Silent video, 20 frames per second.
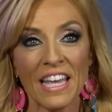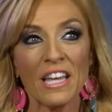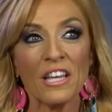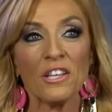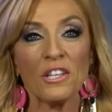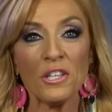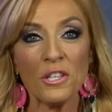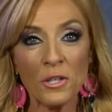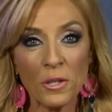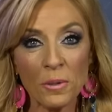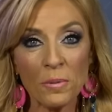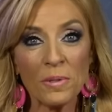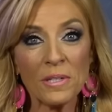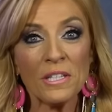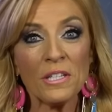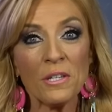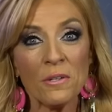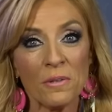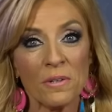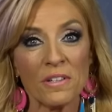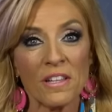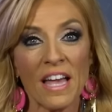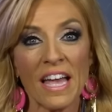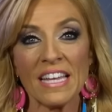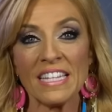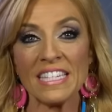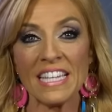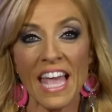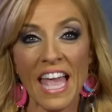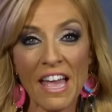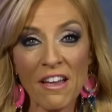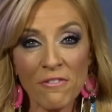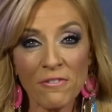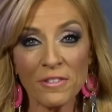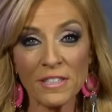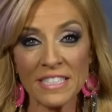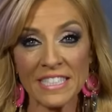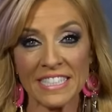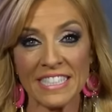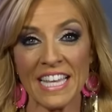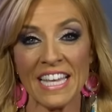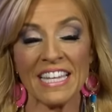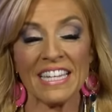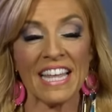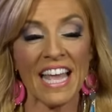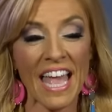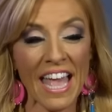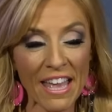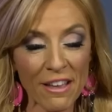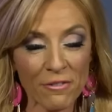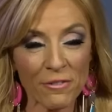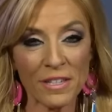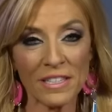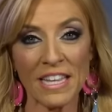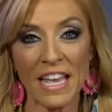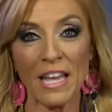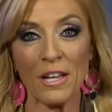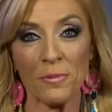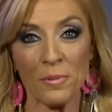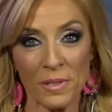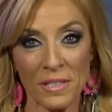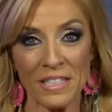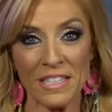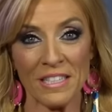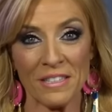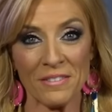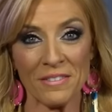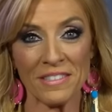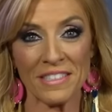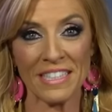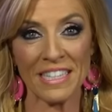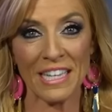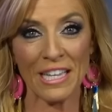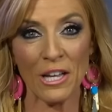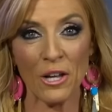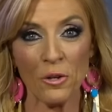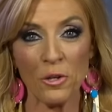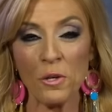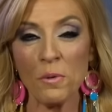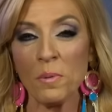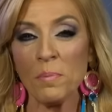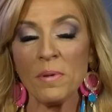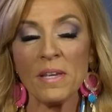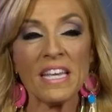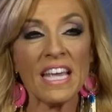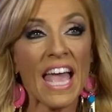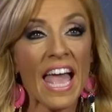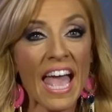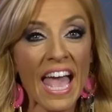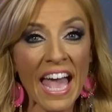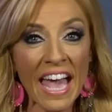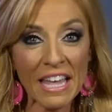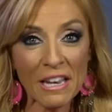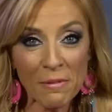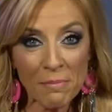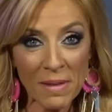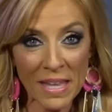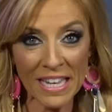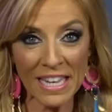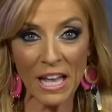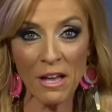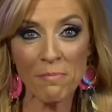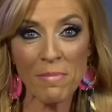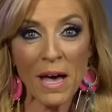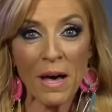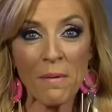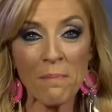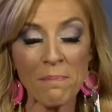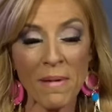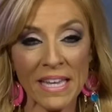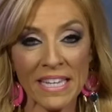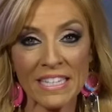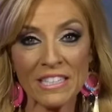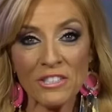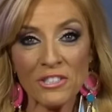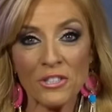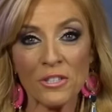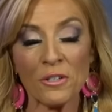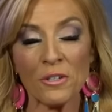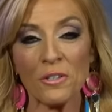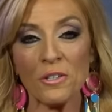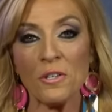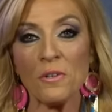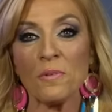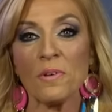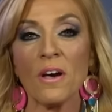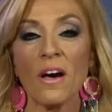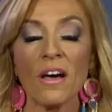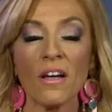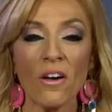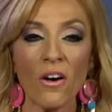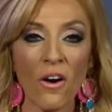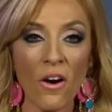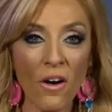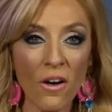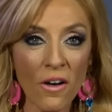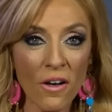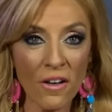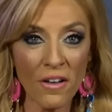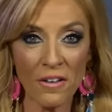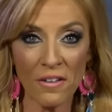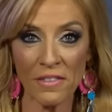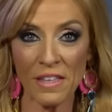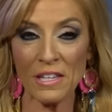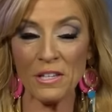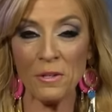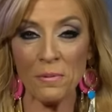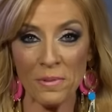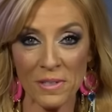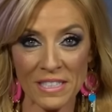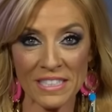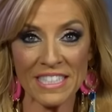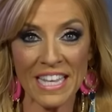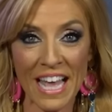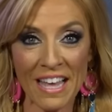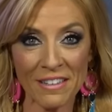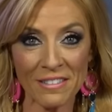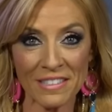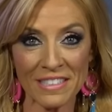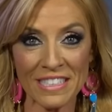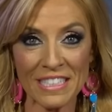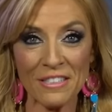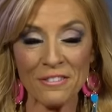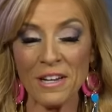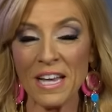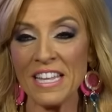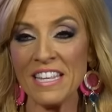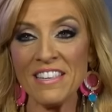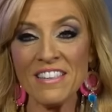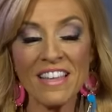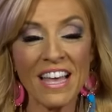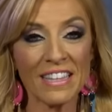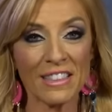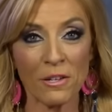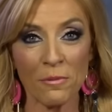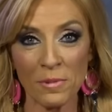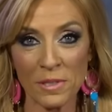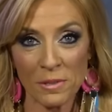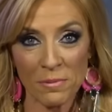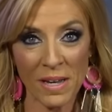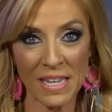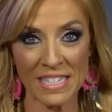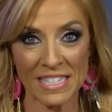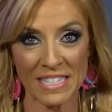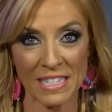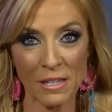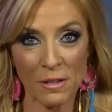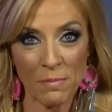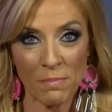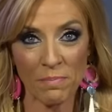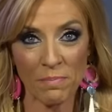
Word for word: You would utilize every cent every day, wouldn't you? You would be adamant about making sure you got all that you were entitled to and nothing was wasted.